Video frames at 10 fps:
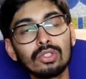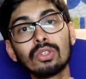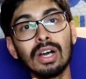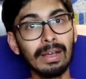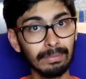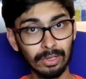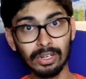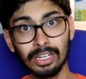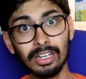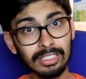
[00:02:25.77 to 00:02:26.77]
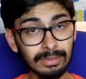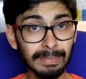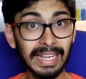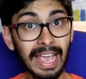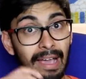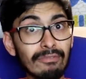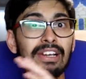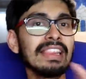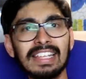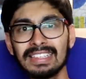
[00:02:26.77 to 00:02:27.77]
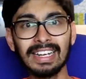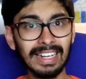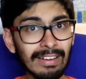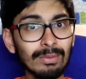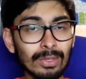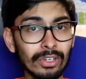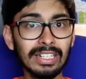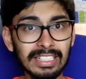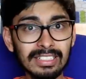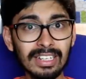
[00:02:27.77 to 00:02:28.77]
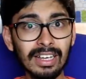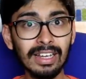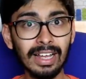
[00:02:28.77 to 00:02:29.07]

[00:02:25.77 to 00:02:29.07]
So I'm gonna speak everything that I've noticed,